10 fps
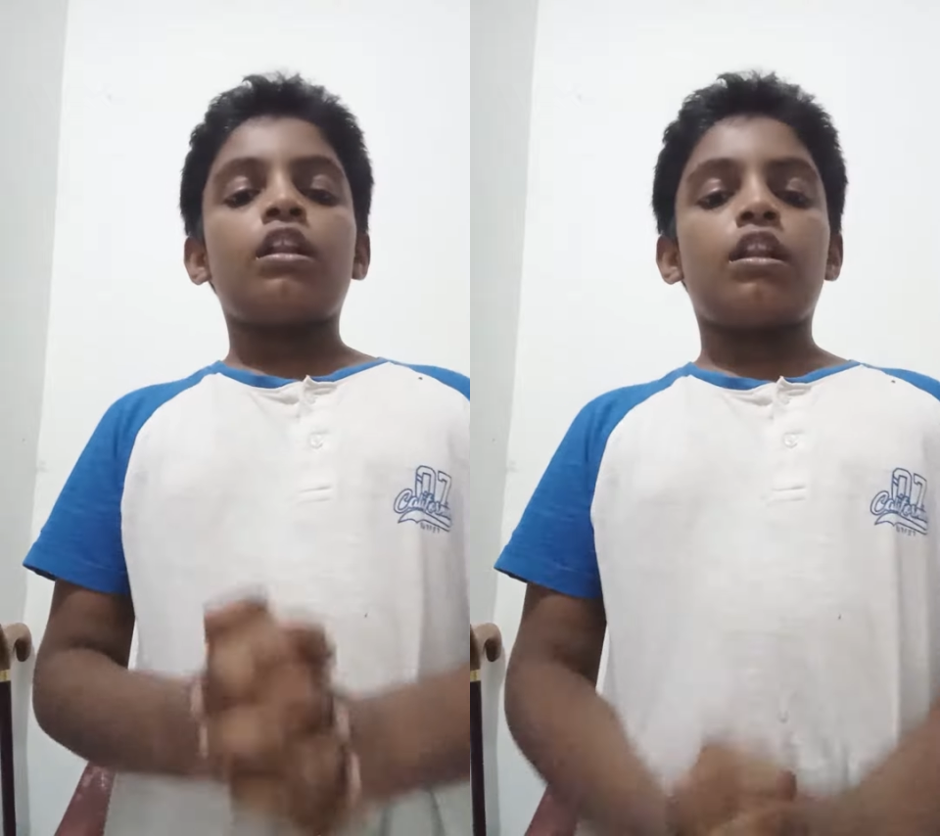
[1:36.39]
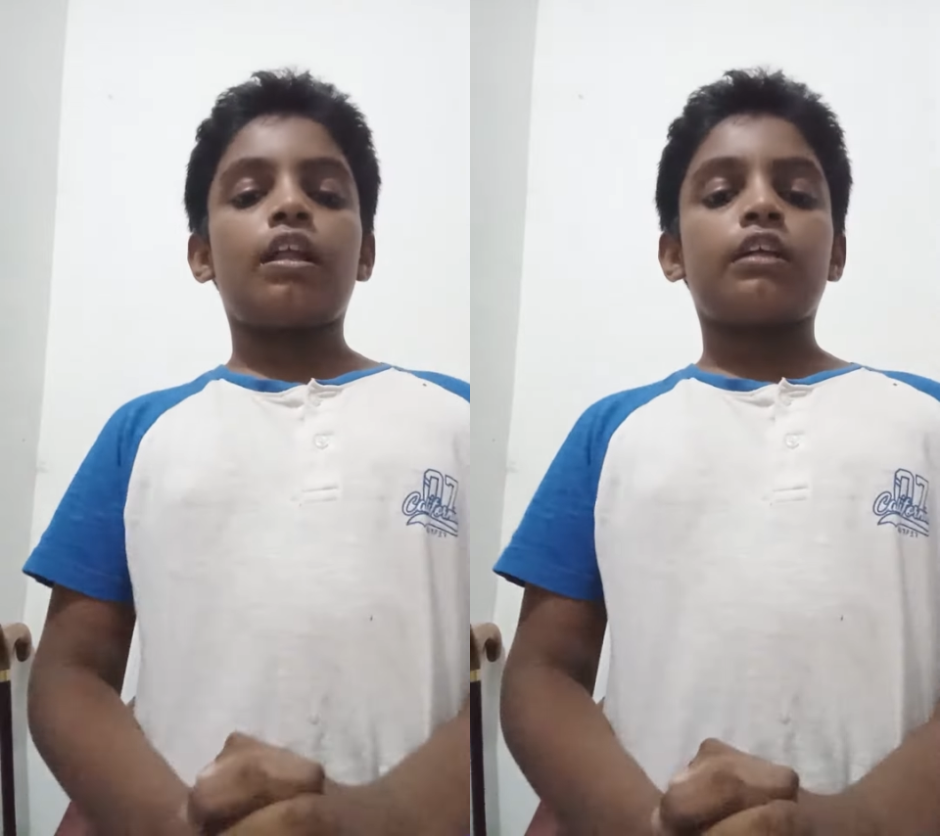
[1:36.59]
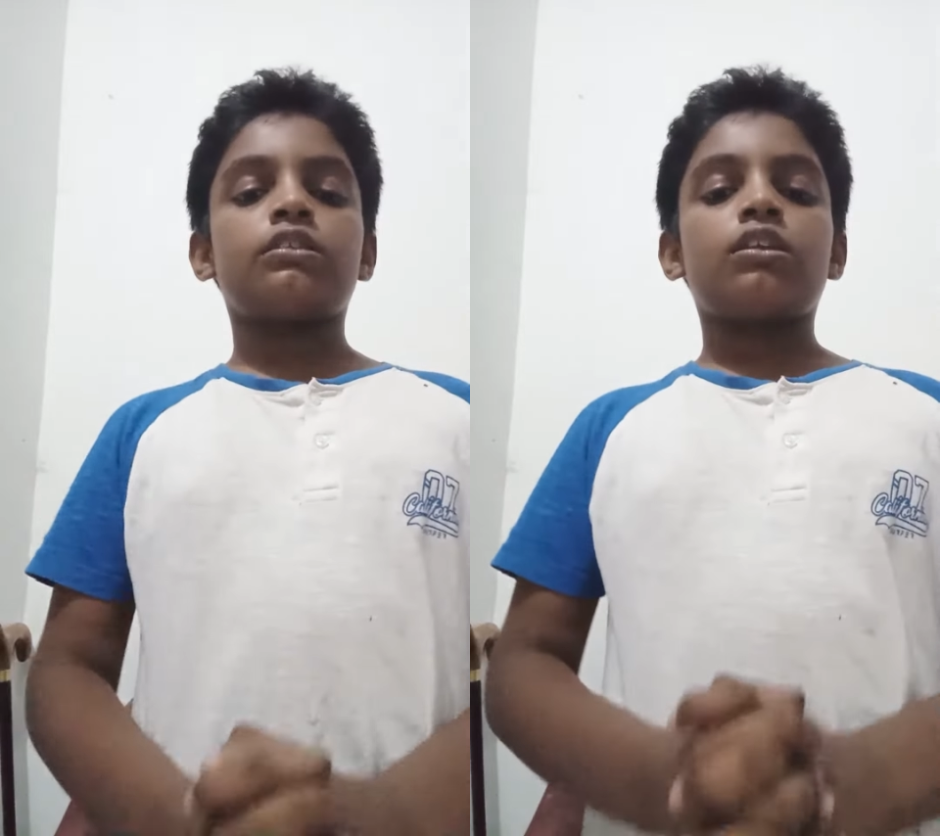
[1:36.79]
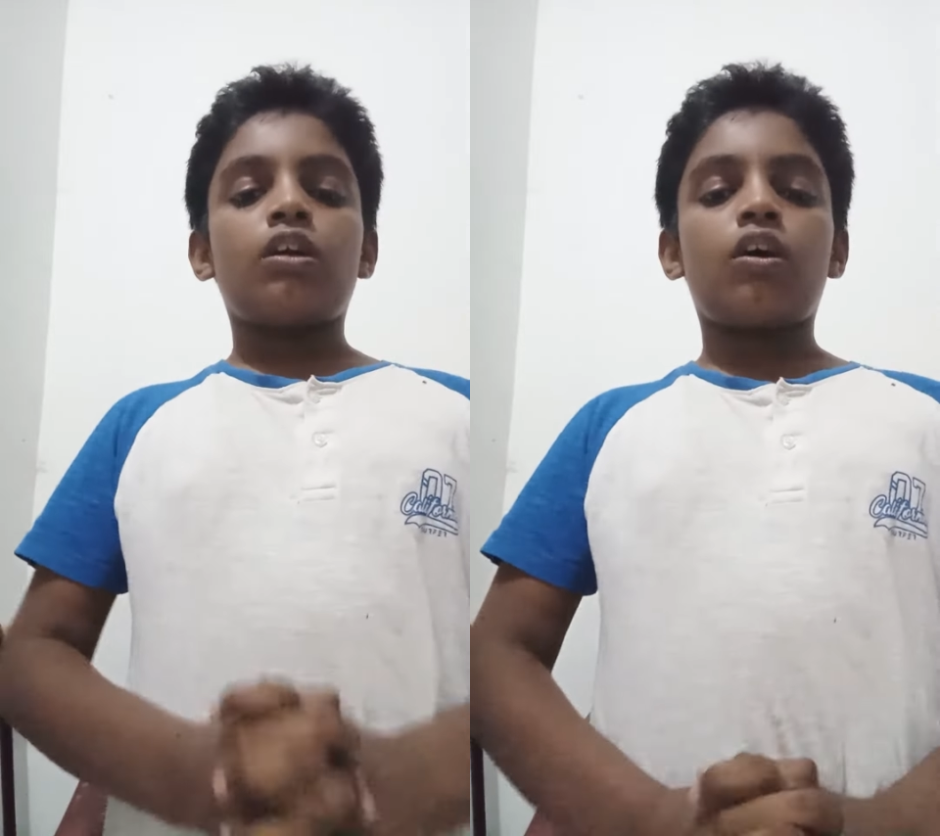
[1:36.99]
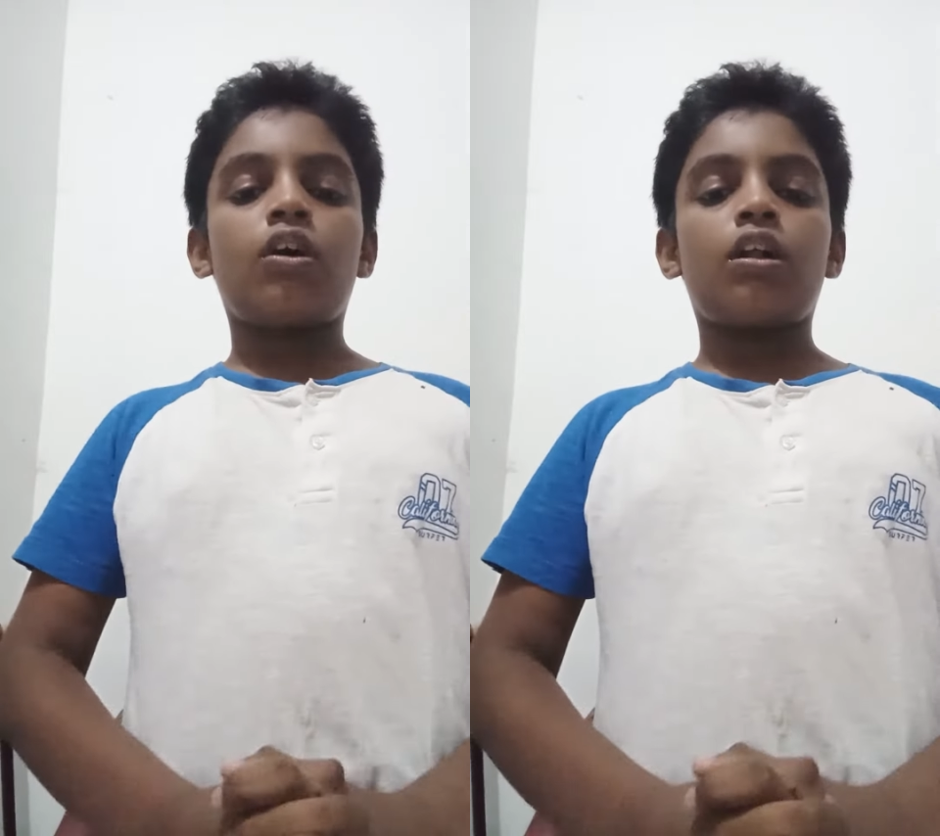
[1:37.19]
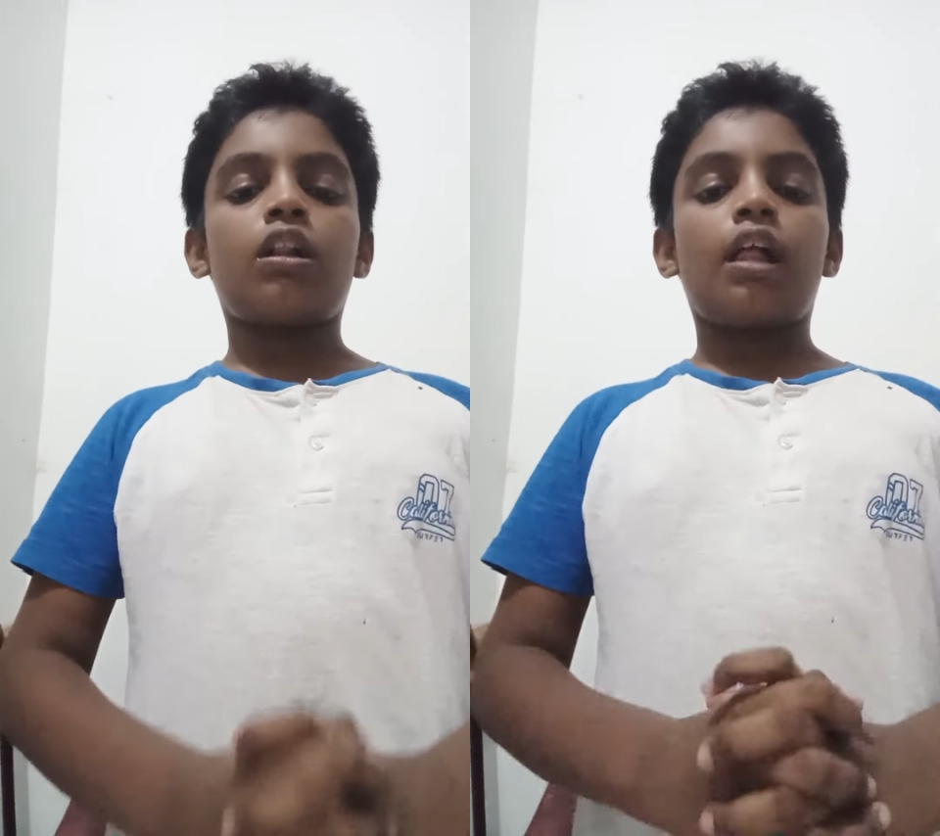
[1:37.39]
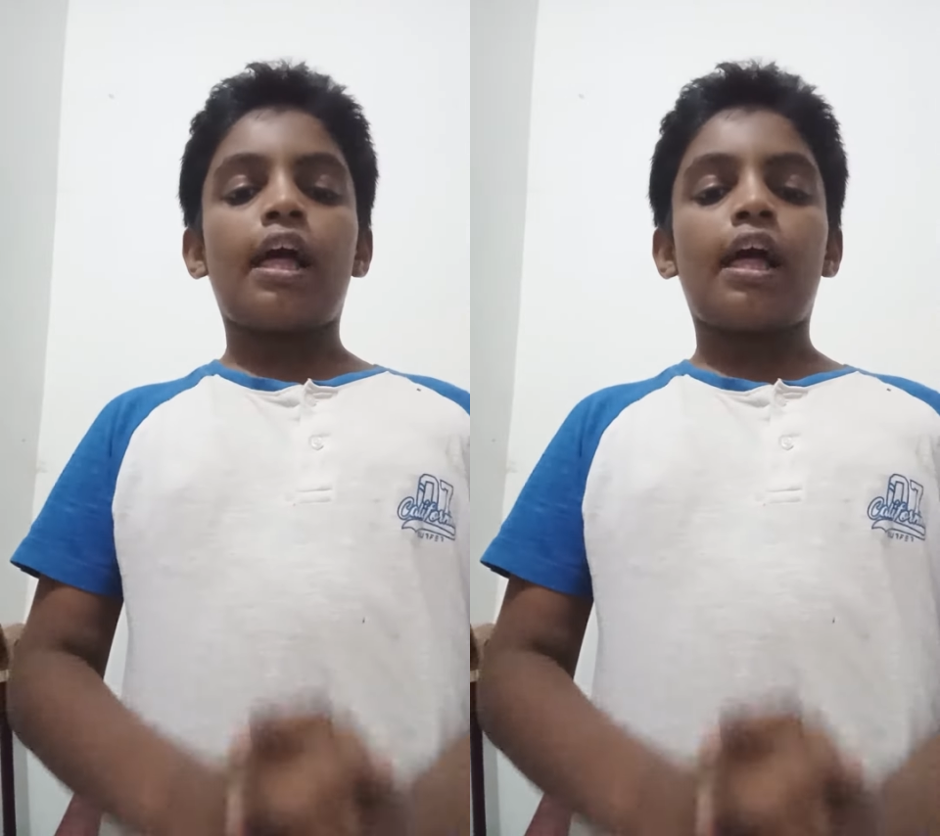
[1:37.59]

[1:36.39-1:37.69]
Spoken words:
Let's all